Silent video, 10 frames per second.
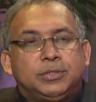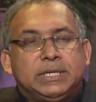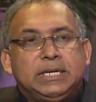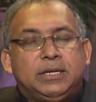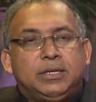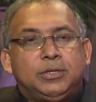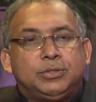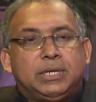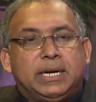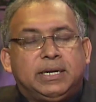said it, you
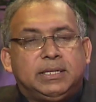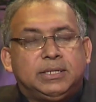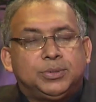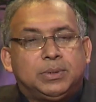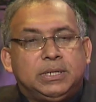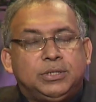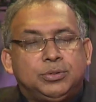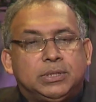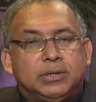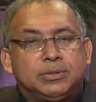started this one in
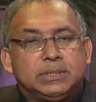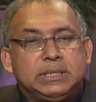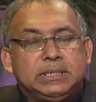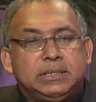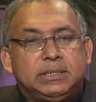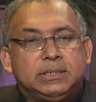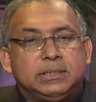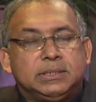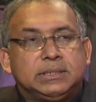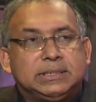two thousand
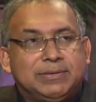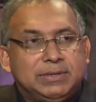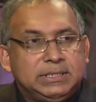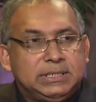seventeen.